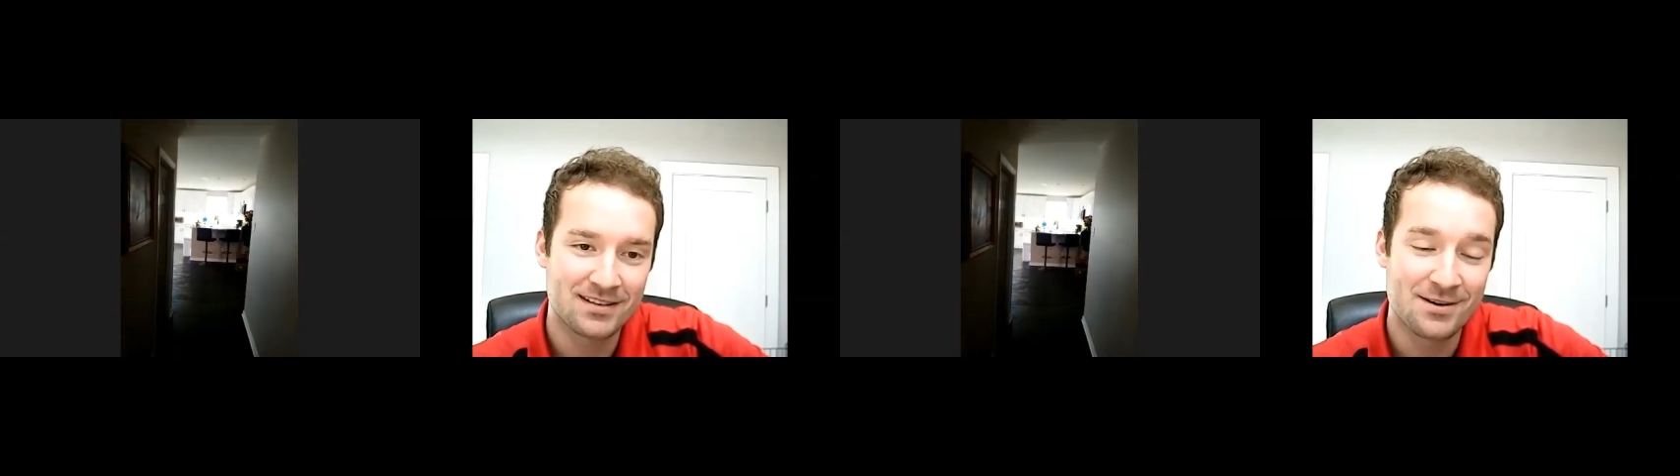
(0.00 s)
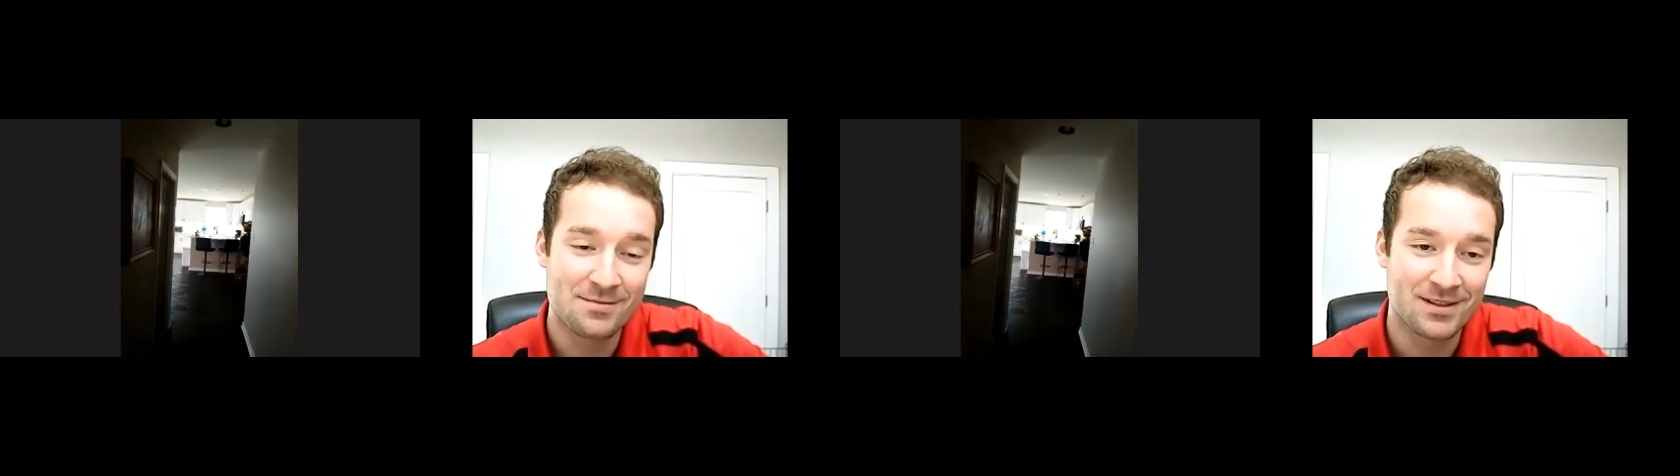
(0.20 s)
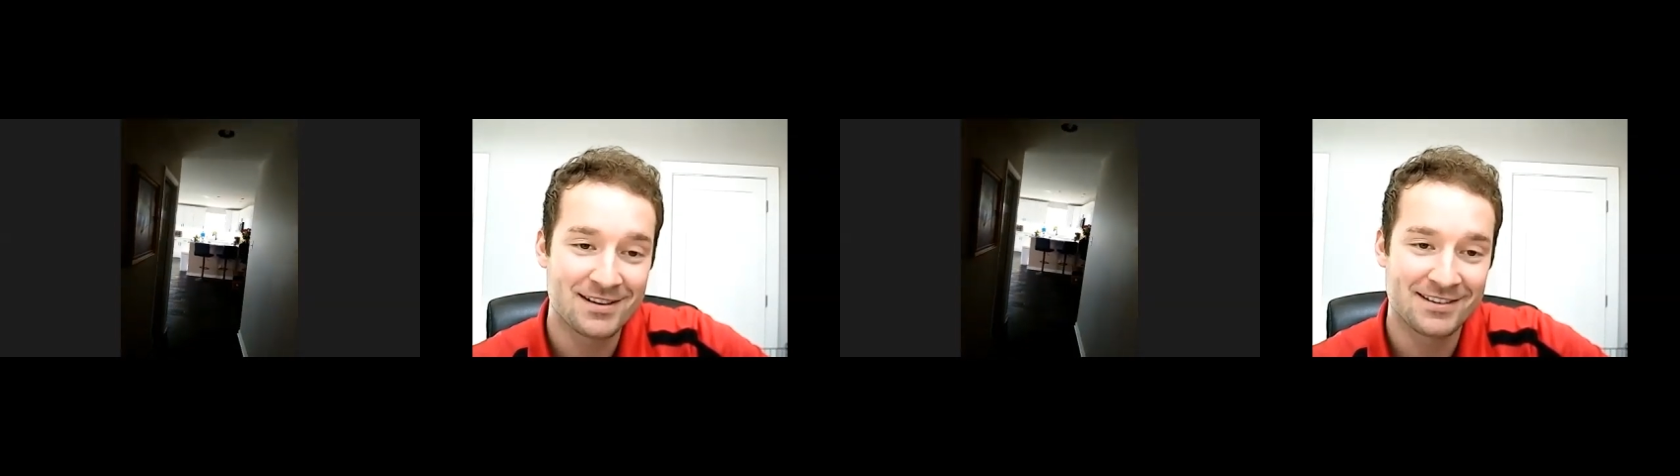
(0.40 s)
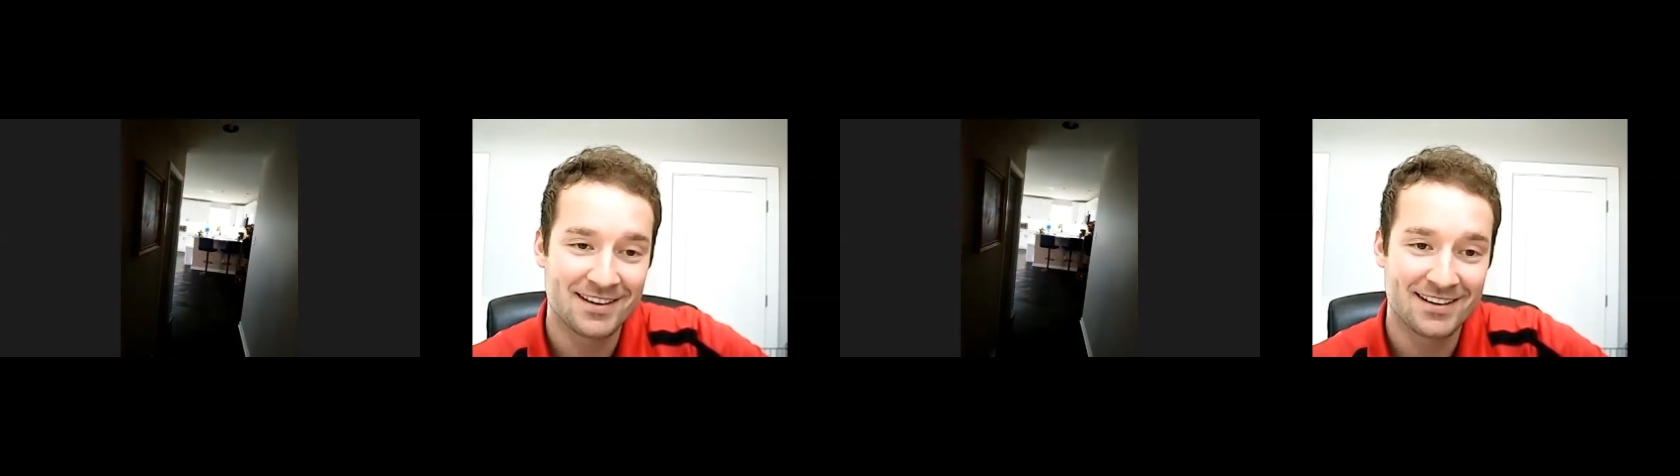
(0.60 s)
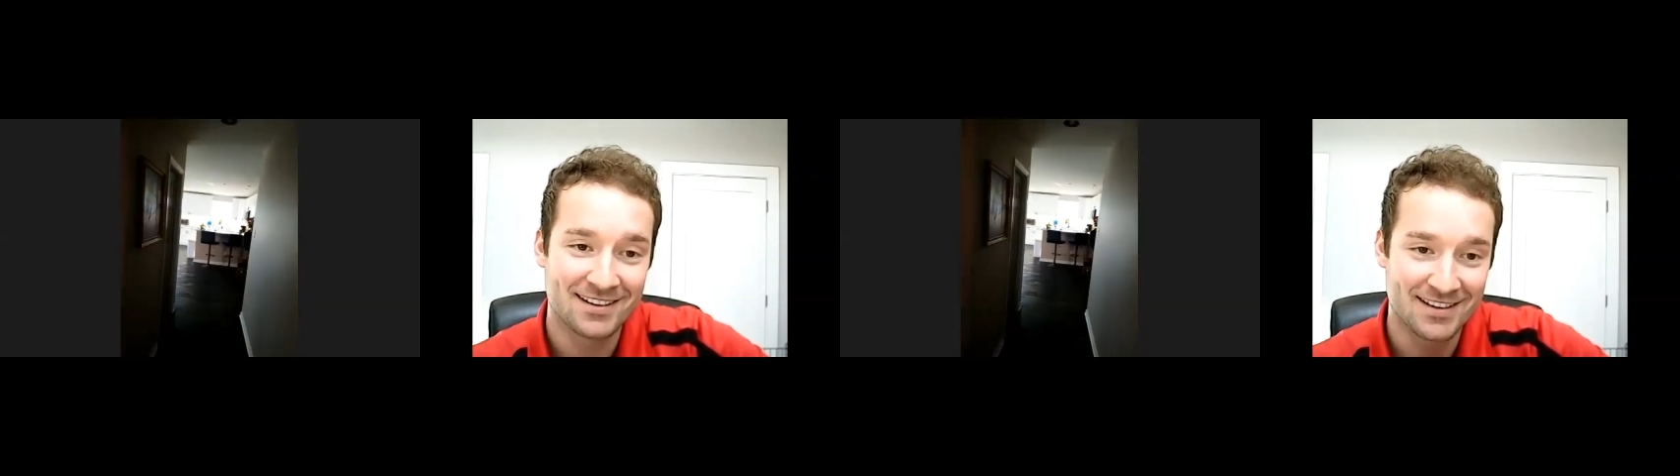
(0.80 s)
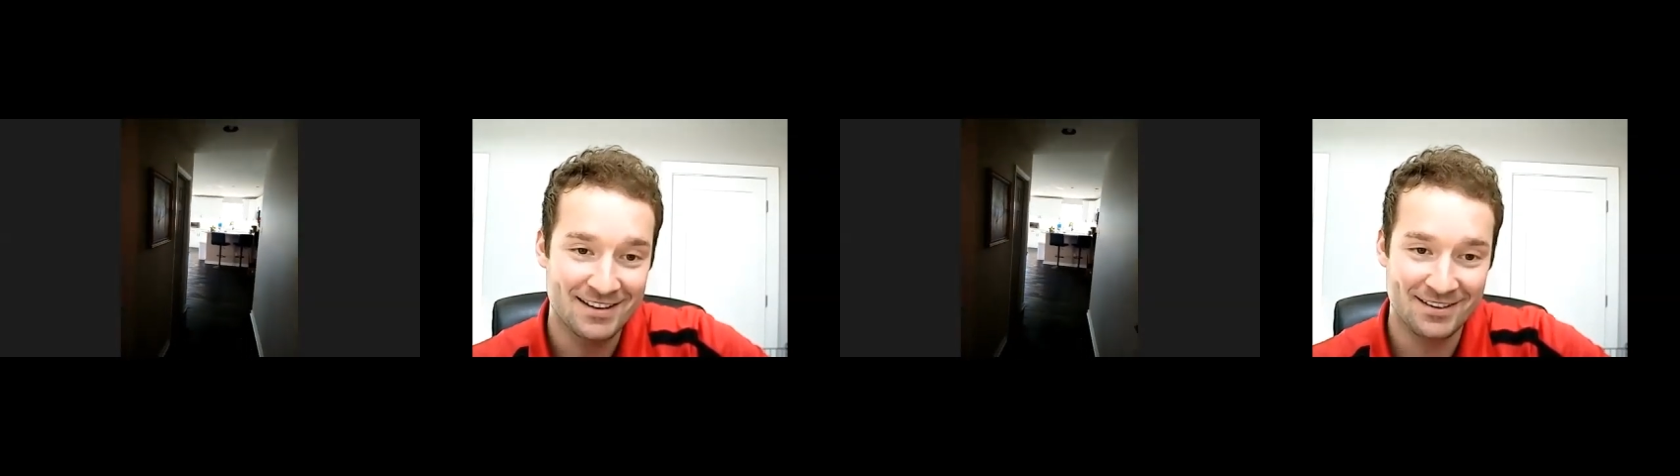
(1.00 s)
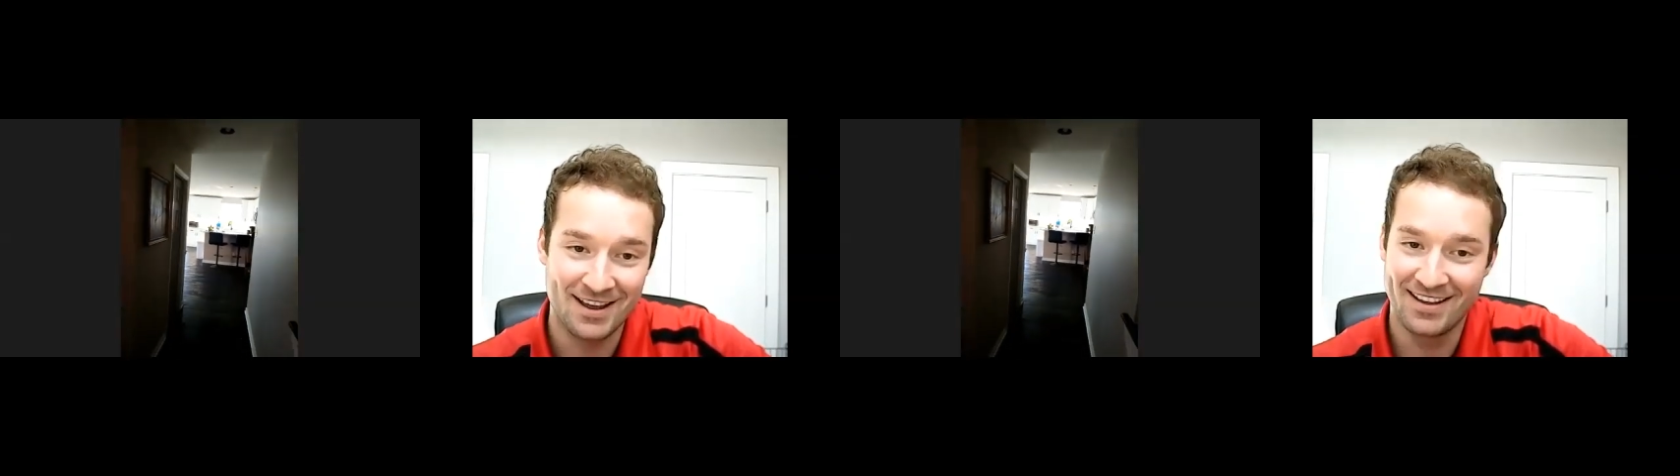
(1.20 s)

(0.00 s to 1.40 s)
I'm glad you did, because that's